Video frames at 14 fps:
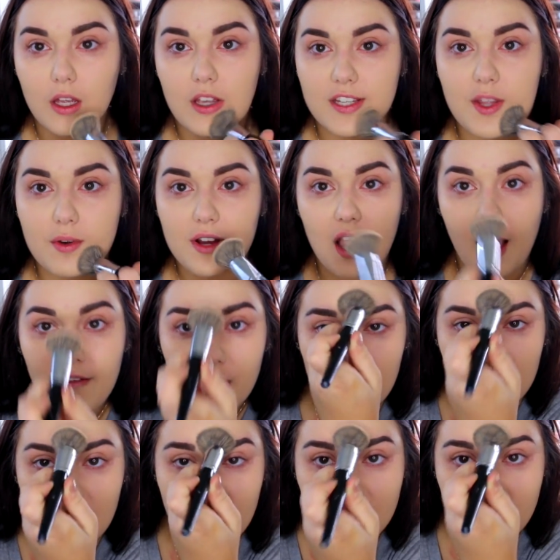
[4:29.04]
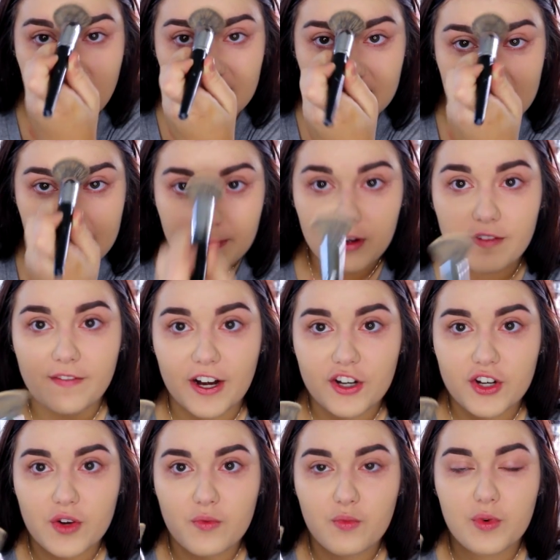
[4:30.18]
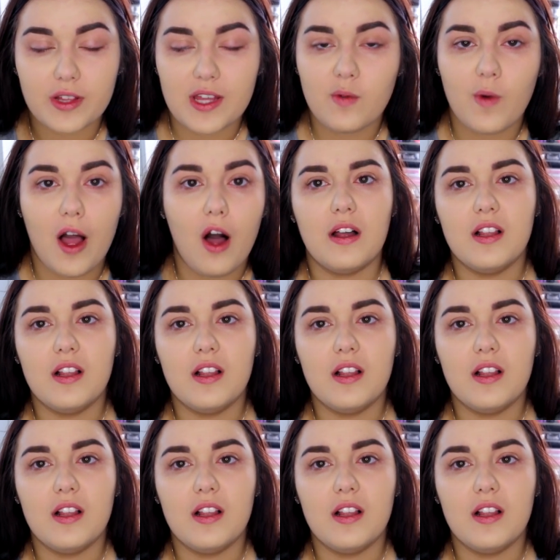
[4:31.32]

So it covered this imperfection really well.